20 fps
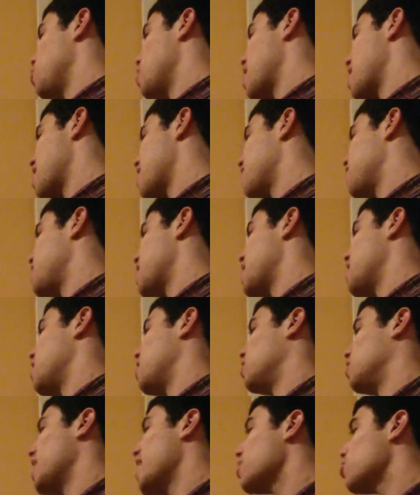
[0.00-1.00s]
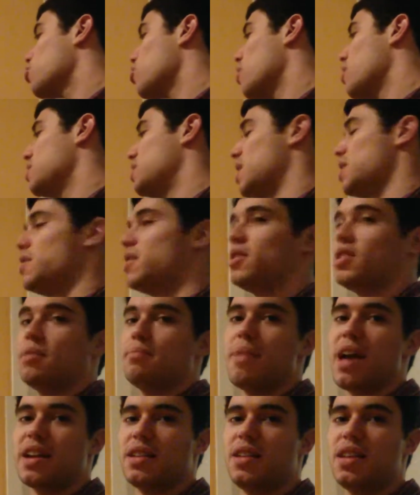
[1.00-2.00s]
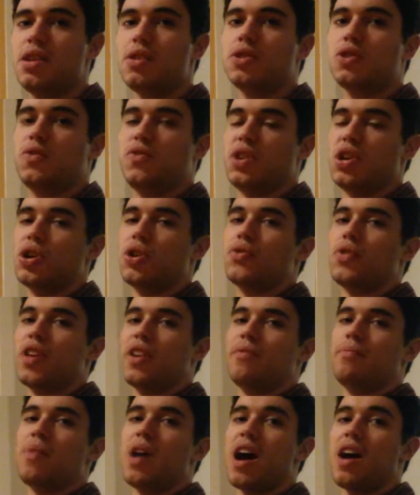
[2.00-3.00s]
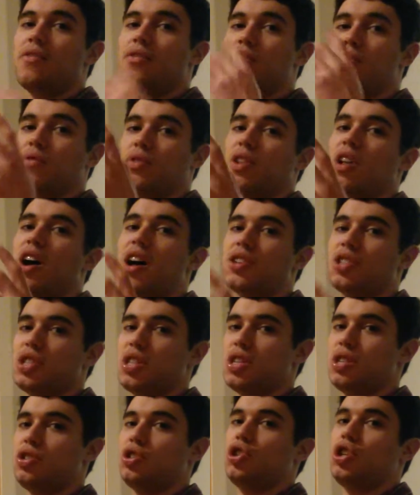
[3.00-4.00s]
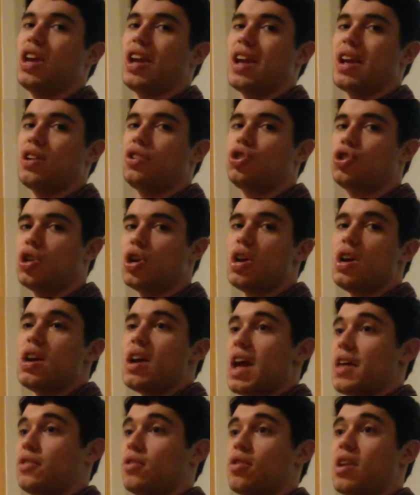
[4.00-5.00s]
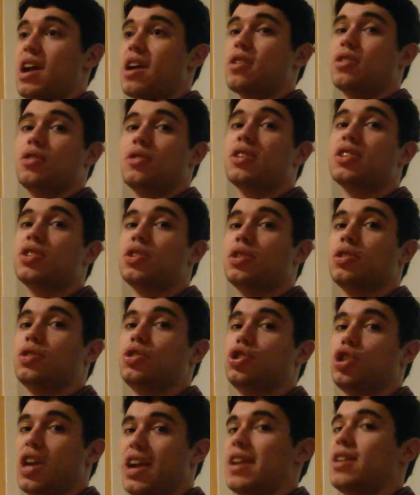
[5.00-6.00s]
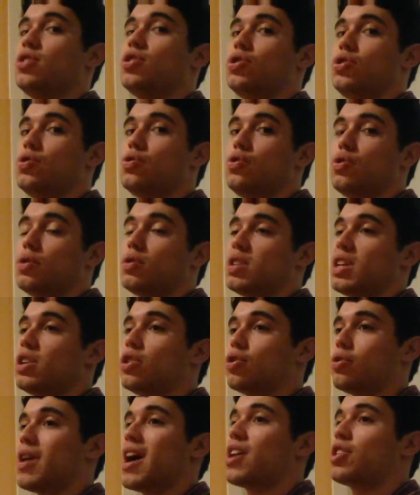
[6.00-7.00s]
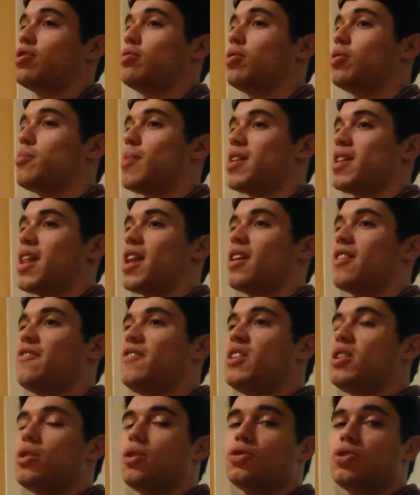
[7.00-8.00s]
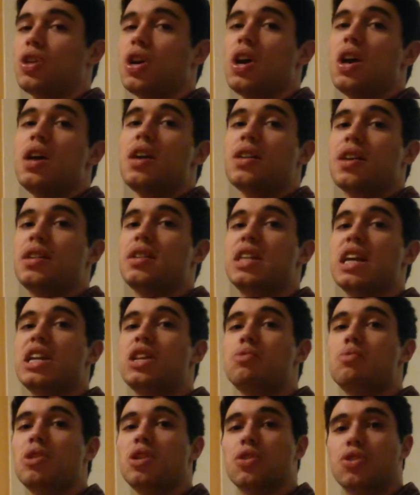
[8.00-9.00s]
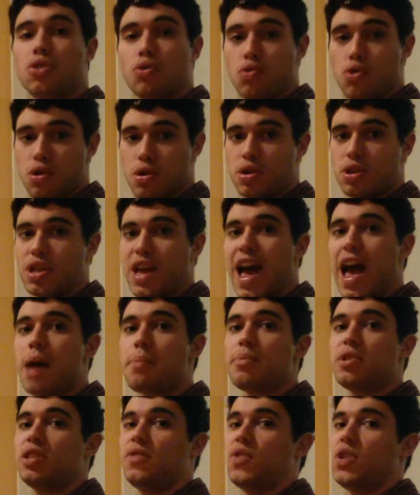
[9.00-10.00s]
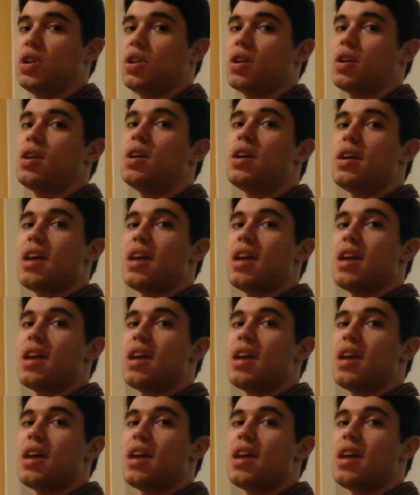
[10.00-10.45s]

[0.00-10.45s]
you have then electrons in this magnetosphere that have their velocities changed and their characteristics changed due to this interaction with magnetic fields, continuing through Earth's atmosphere